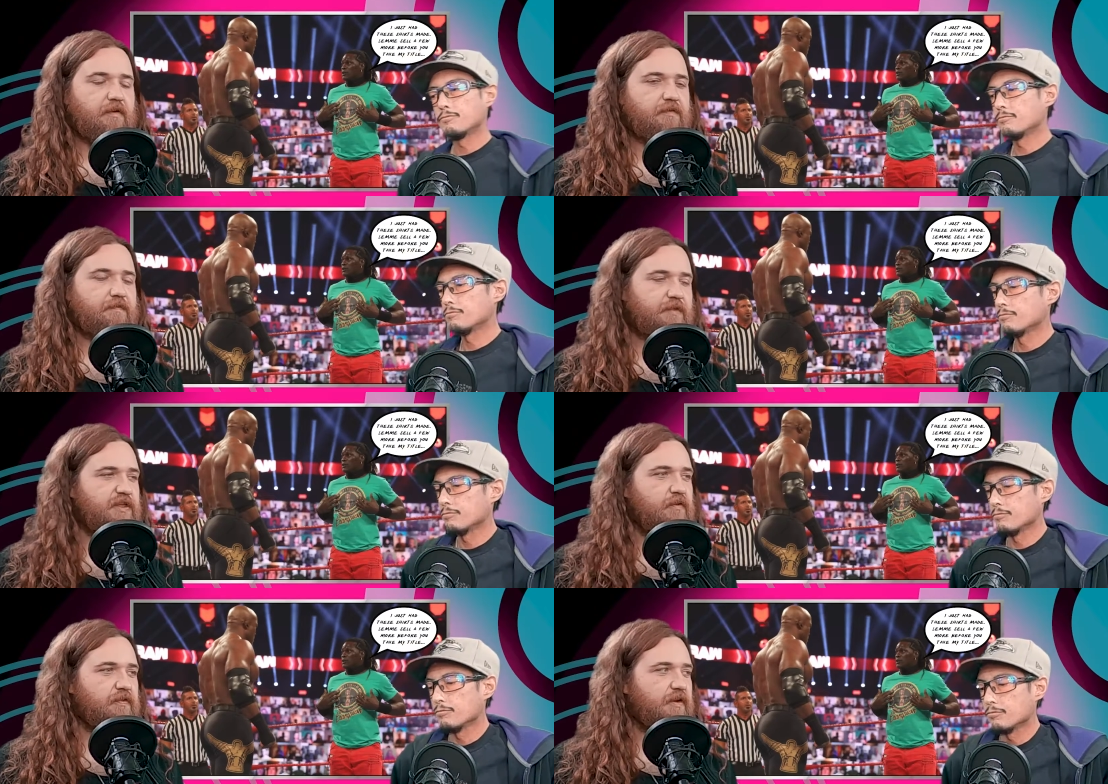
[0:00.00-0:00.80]
Speaker 1: to
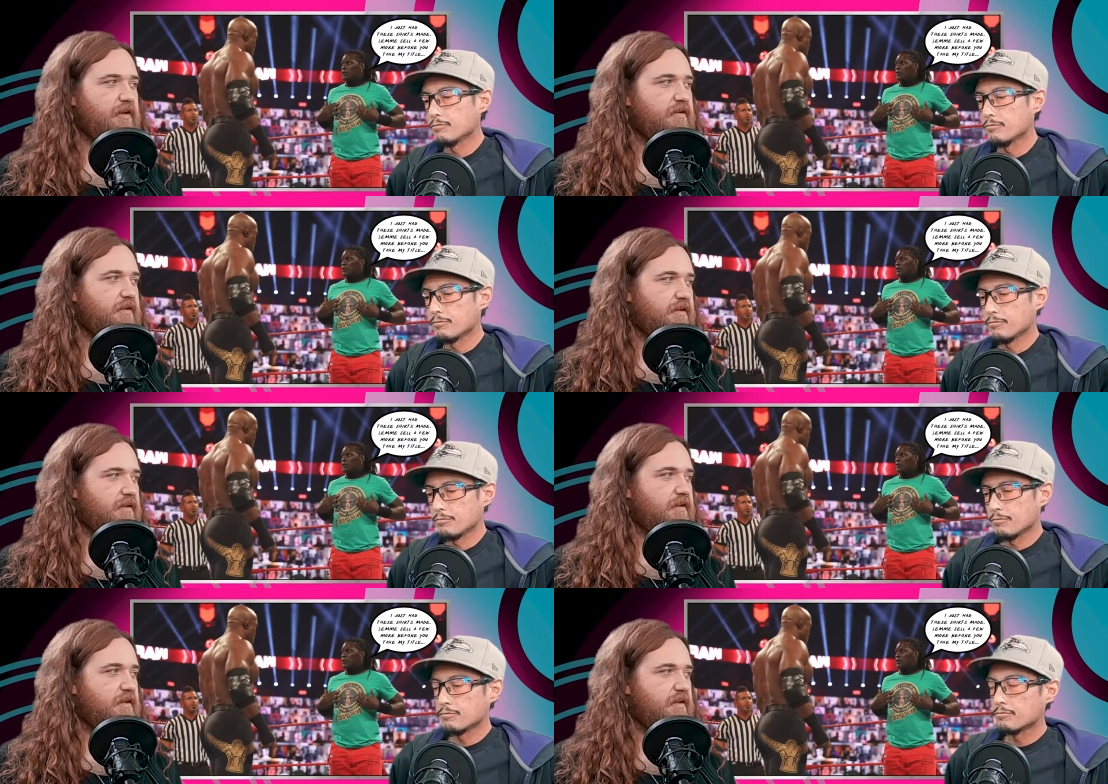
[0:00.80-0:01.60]
show that they're
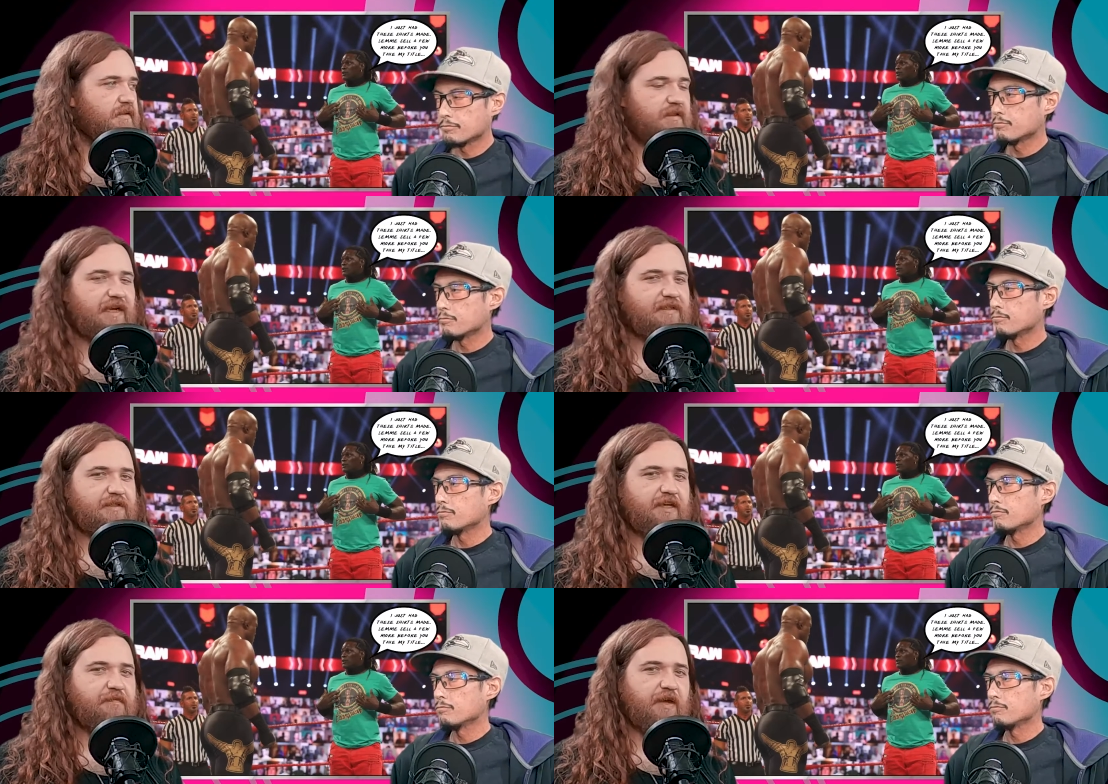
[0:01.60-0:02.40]
yeah. Just
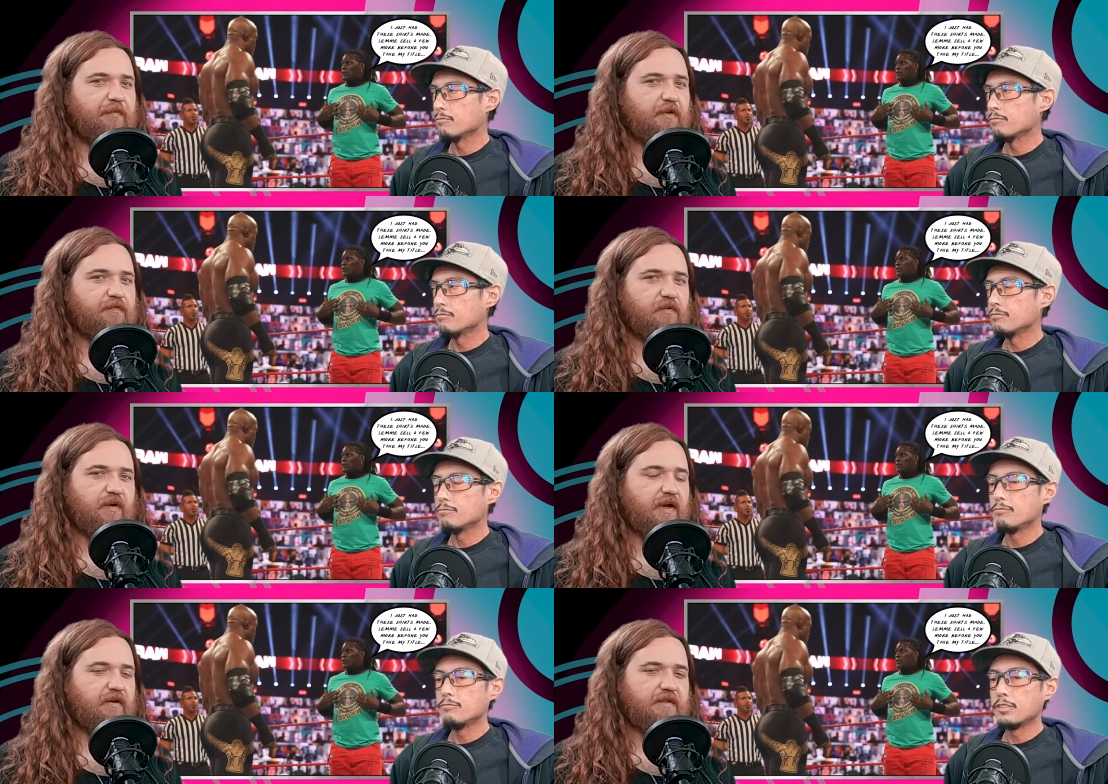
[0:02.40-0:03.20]
let them be up there for a
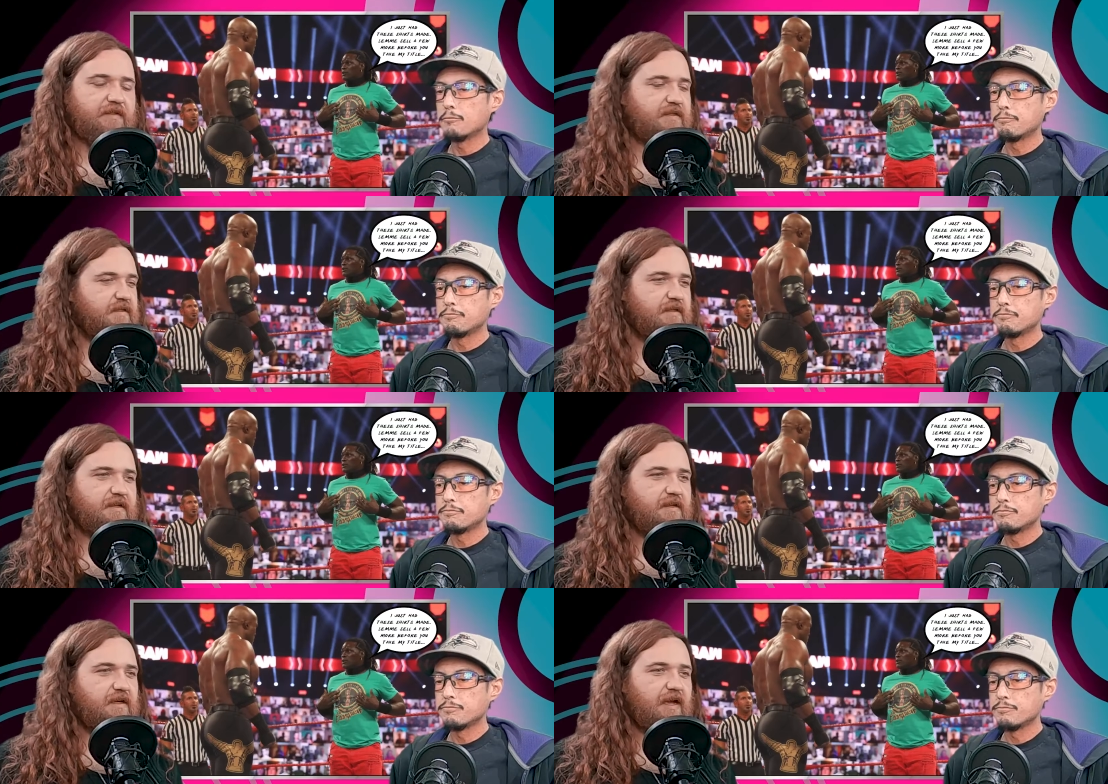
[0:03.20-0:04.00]
while because
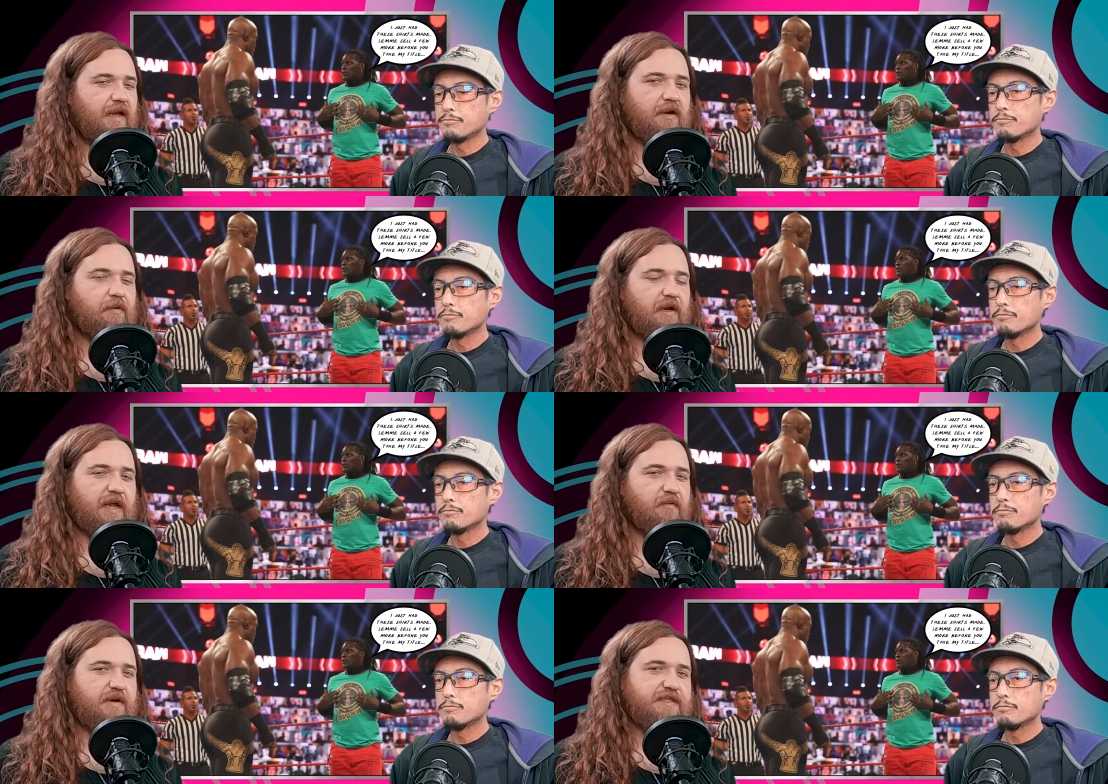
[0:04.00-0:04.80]
yeah. I don't I
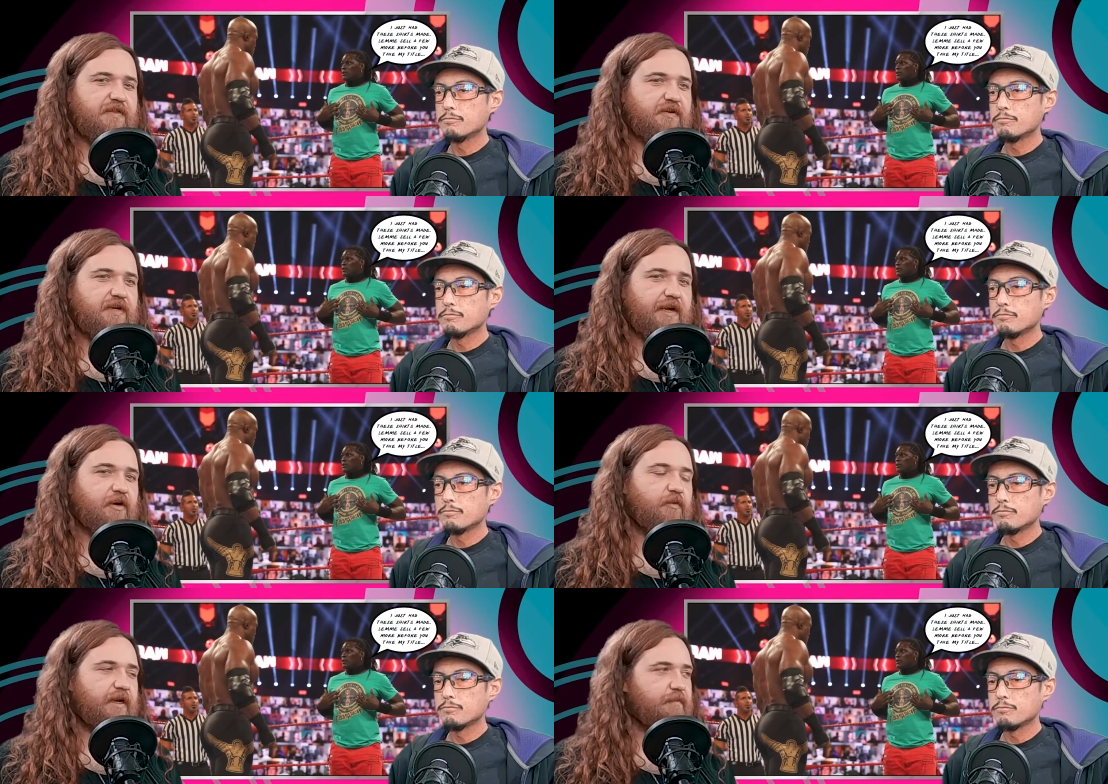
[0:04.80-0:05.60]
don't want to see the new day go
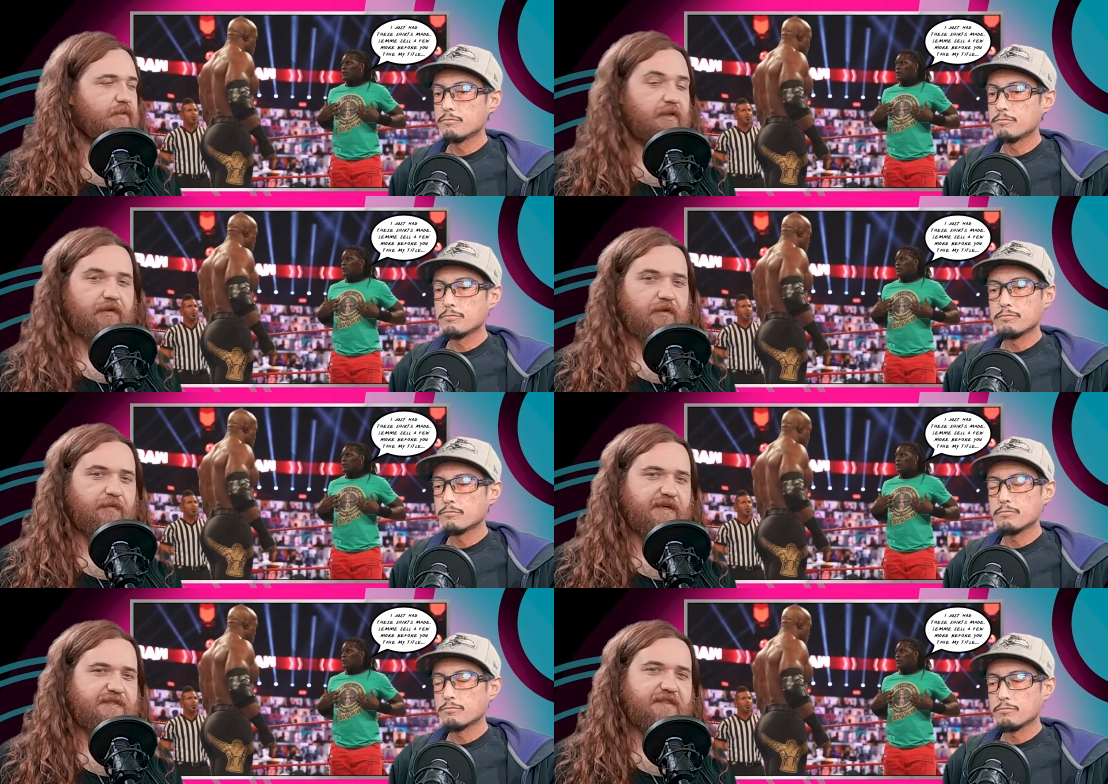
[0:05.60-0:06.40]
away completely. They're
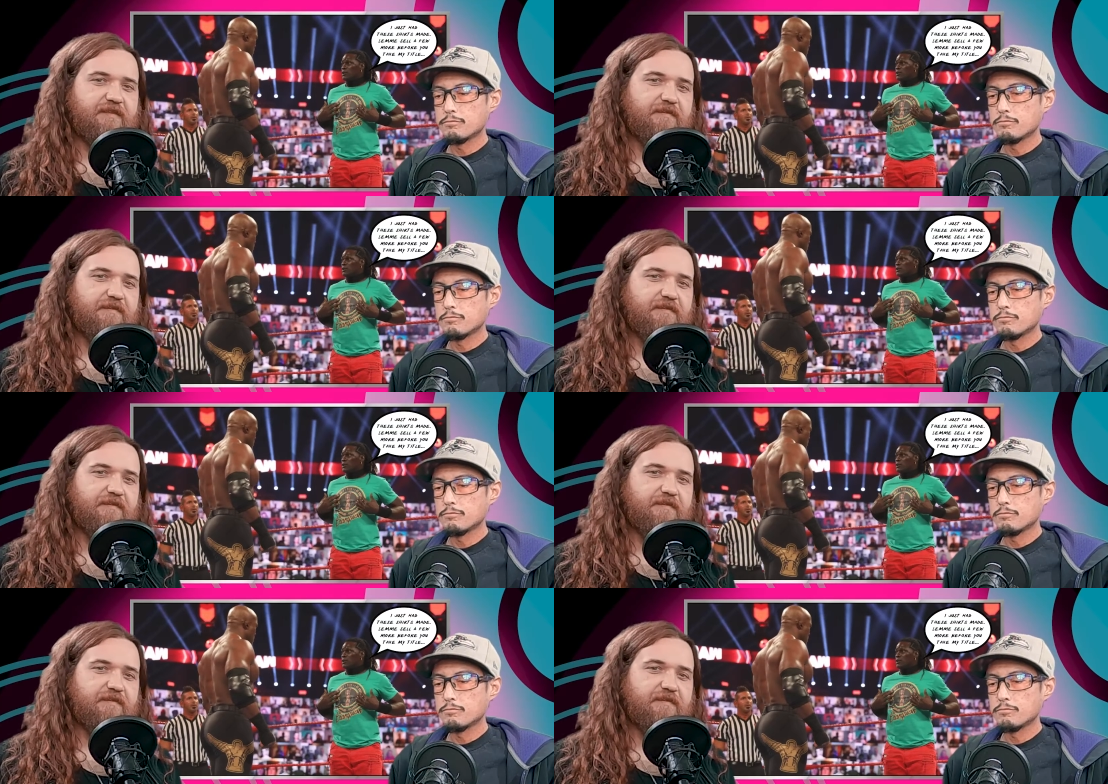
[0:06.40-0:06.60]
amazing